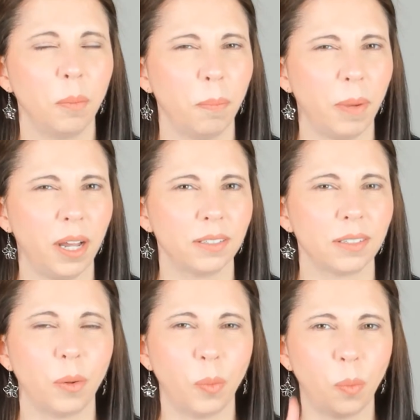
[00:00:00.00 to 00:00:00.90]
But
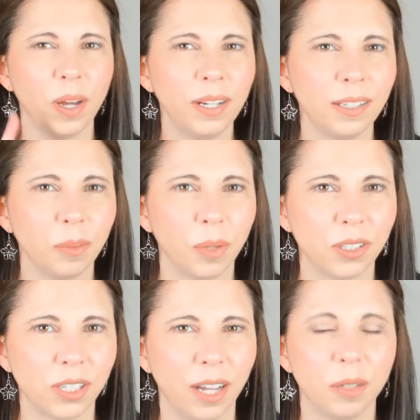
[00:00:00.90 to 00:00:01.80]
one little
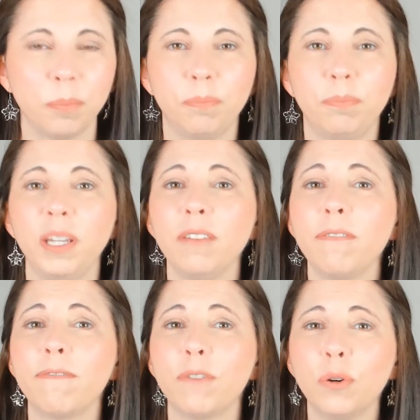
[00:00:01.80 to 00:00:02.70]
watch out
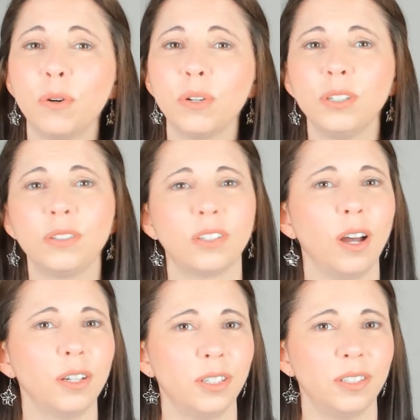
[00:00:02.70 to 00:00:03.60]
before you
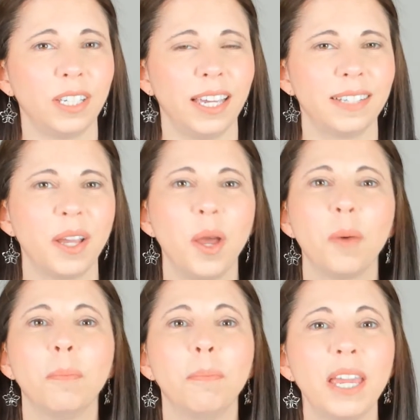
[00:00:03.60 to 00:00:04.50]
start using it,
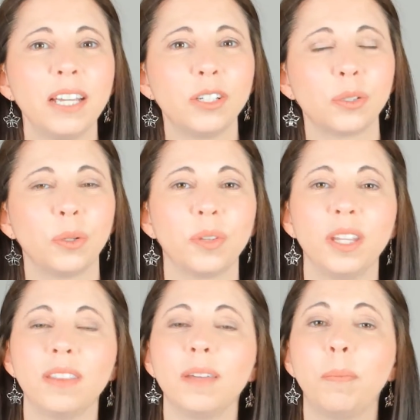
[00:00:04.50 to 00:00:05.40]
make sure
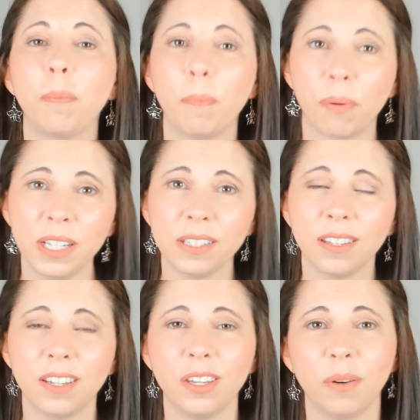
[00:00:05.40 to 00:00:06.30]
that the printer
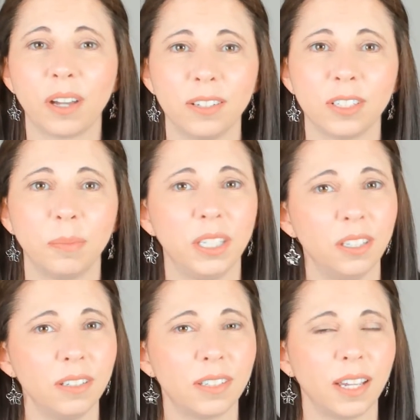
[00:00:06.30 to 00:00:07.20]
that you are going to be
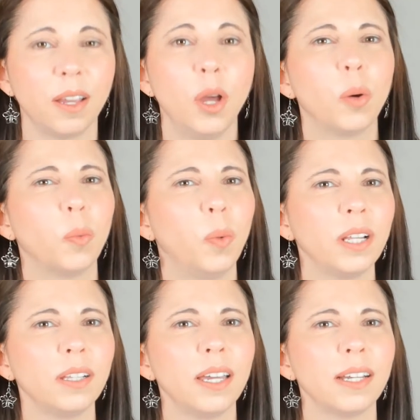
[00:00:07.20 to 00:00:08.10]
using
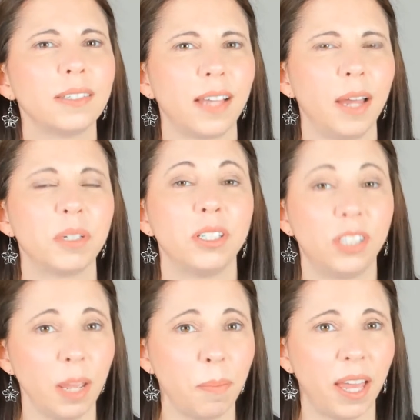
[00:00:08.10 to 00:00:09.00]
will accept
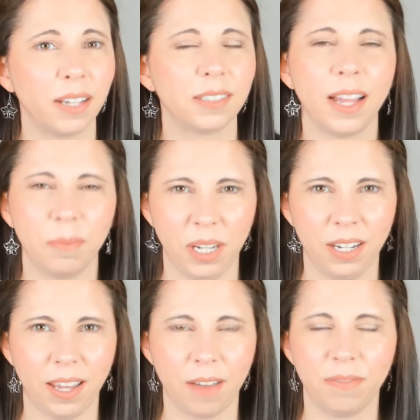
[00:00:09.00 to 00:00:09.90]
JPEGs and
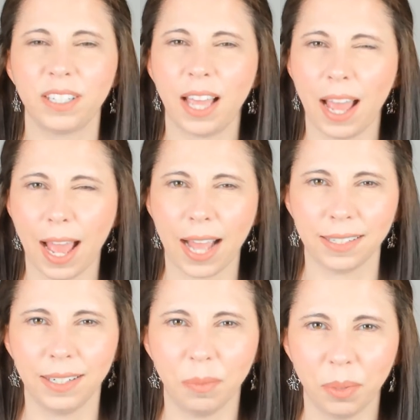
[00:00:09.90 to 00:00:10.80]
PDFs
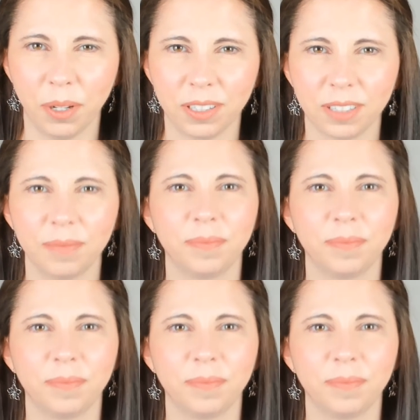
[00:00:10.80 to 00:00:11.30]
as an input.